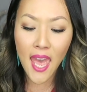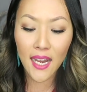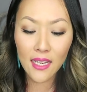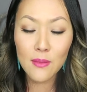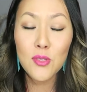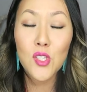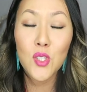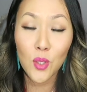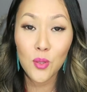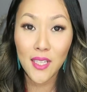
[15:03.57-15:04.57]
And I am
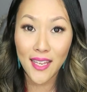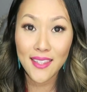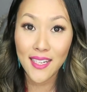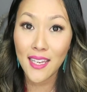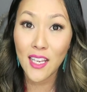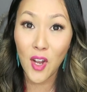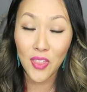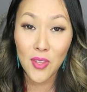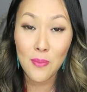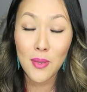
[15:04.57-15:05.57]
so glad that I
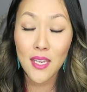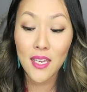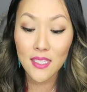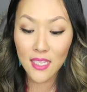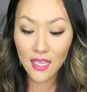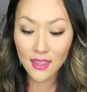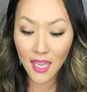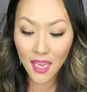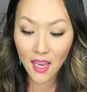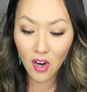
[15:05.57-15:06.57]
got them because
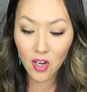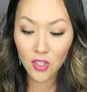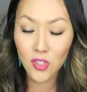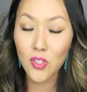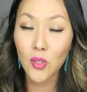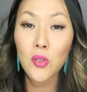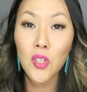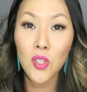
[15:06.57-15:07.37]
they are so